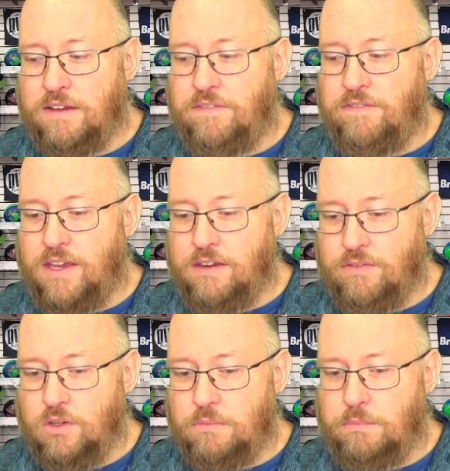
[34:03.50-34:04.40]

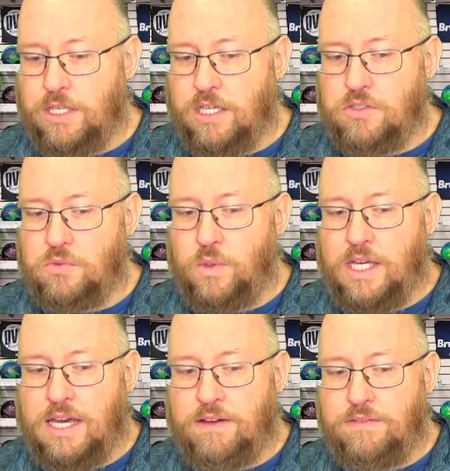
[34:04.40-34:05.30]
favorite because we
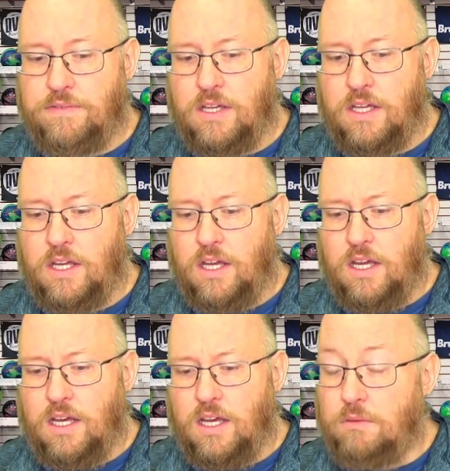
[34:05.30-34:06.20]
have,
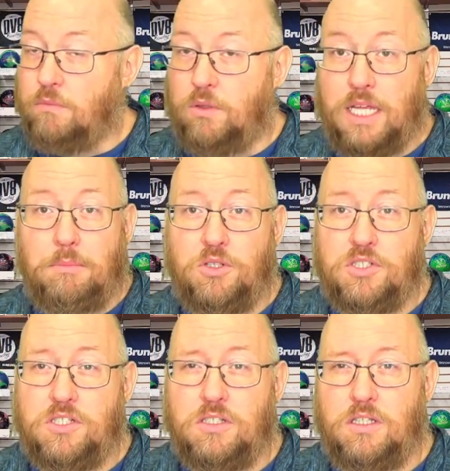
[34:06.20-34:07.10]
like
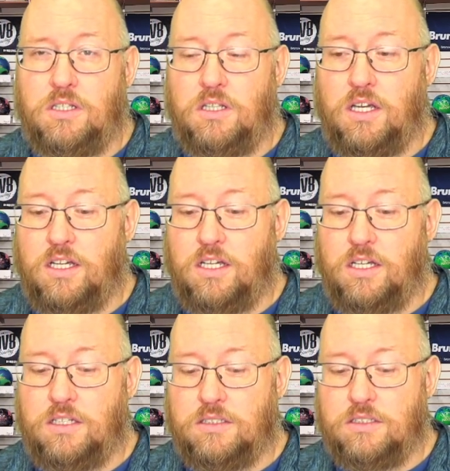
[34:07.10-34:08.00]
most
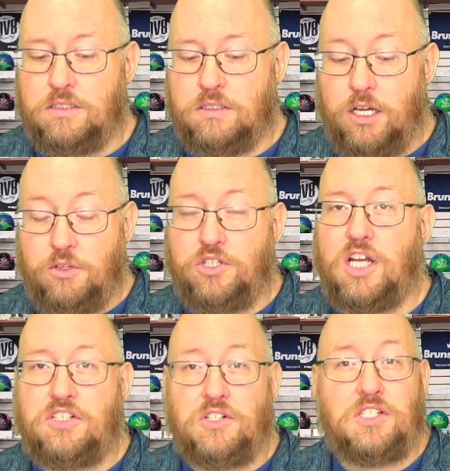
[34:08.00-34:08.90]
house
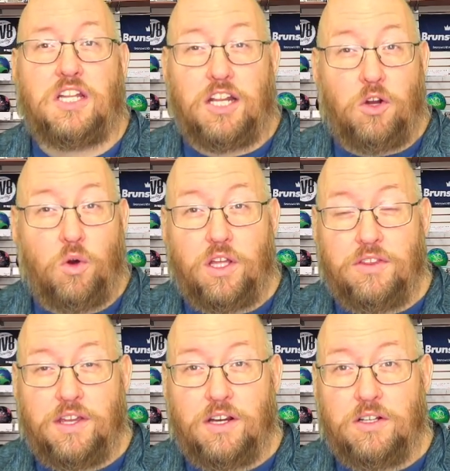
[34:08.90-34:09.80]
shots, there's not a lot of oil
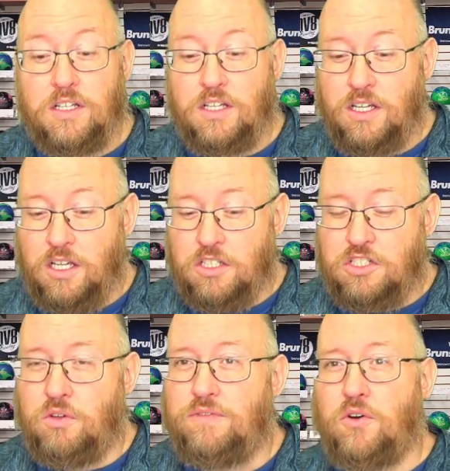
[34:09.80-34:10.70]
there,
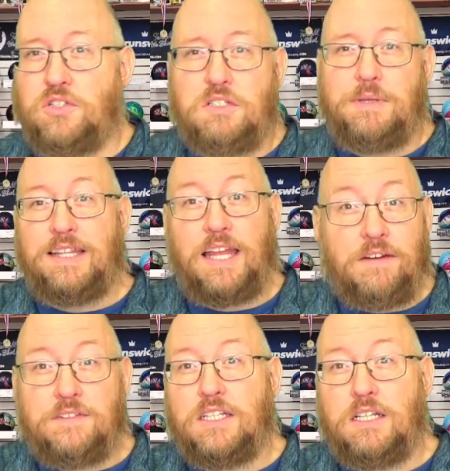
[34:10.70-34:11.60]
so it forces me
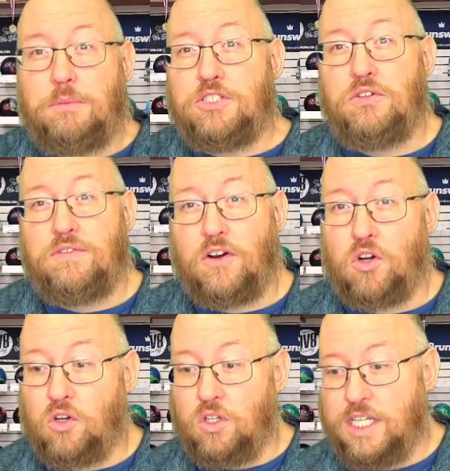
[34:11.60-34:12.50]
left a little bit too far
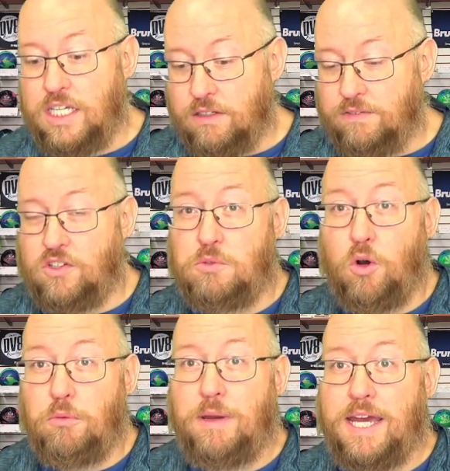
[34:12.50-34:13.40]
early. For
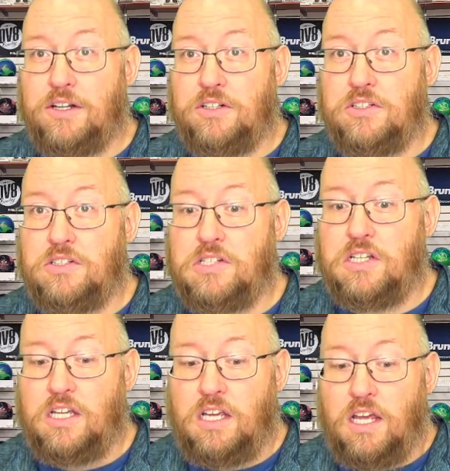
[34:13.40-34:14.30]
sport patterns,
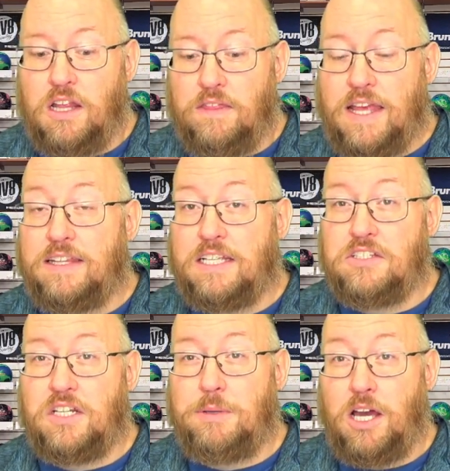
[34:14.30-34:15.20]
that thing's
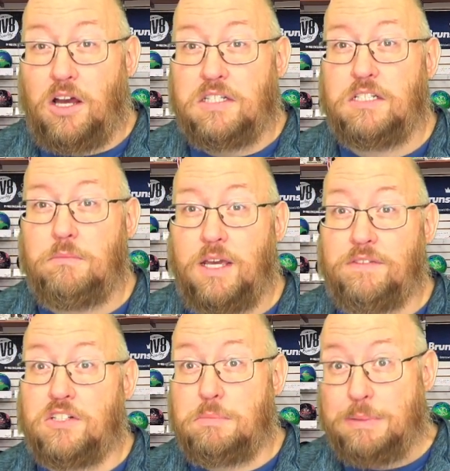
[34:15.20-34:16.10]
going to be awesome, and
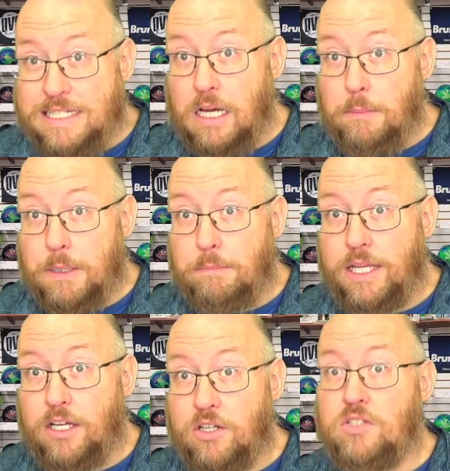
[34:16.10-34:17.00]
for speed dominant
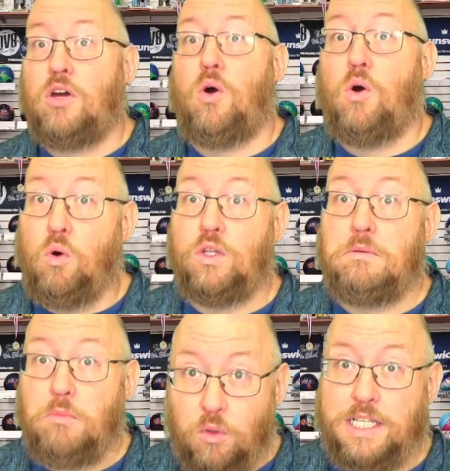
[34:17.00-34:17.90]
players, holy
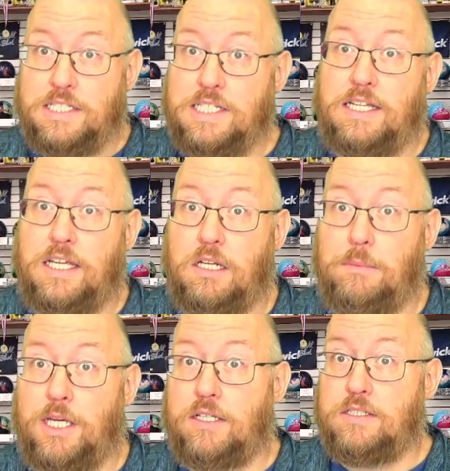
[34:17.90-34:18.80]
moly, is that thing going to
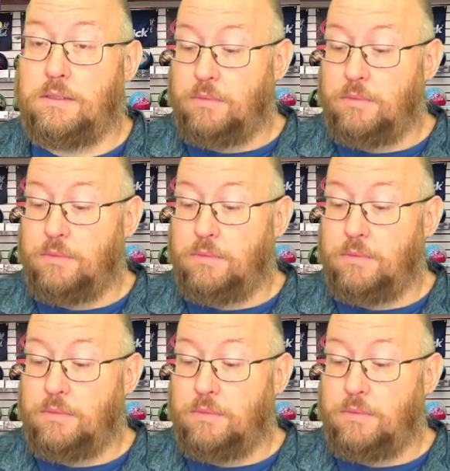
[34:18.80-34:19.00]
be awesome.